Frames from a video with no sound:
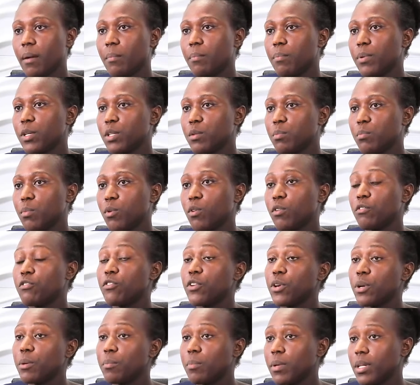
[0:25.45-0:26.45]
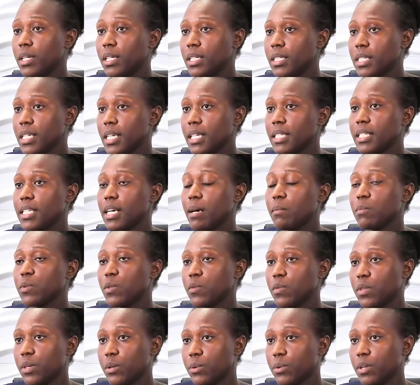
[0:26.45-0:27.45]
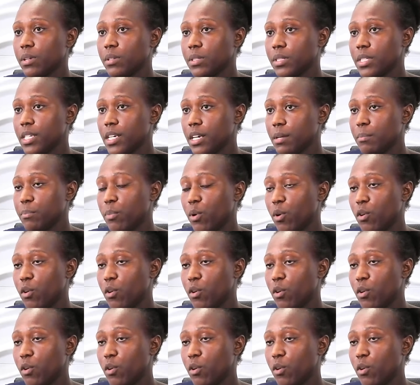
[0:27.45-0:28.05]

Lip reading: a bit more variability in terms of the return